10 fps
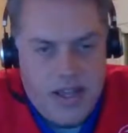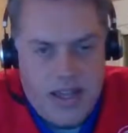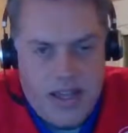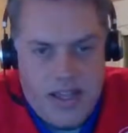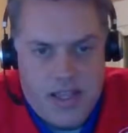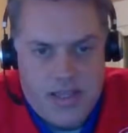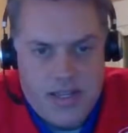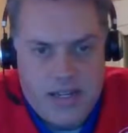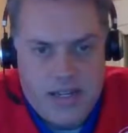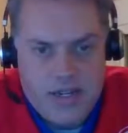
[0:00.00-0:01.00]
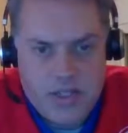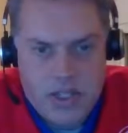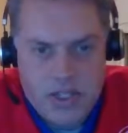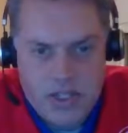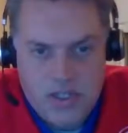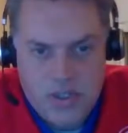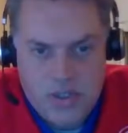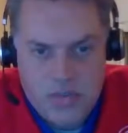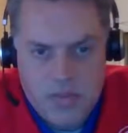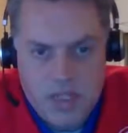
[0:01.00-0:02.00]
And looks like
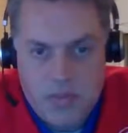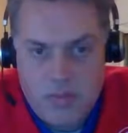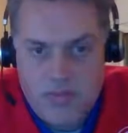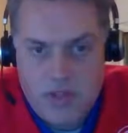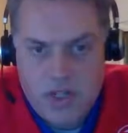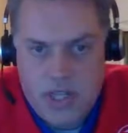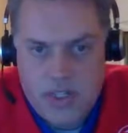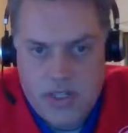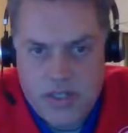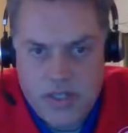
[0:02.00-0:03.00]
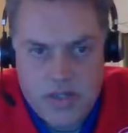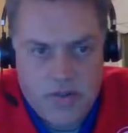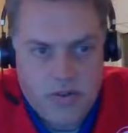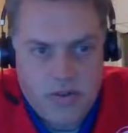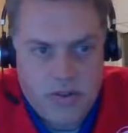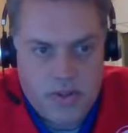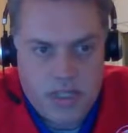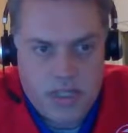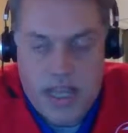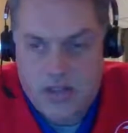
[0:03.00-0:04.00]
she's picking them to finish last this year, or at
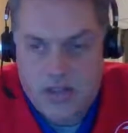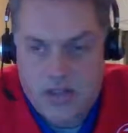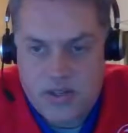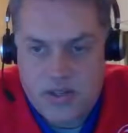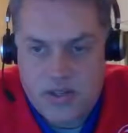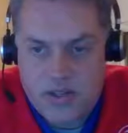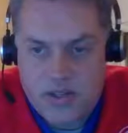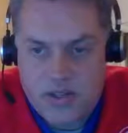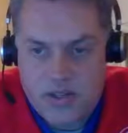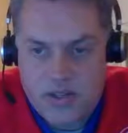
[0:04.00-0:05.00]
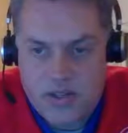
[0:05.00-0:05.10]
least last in the West.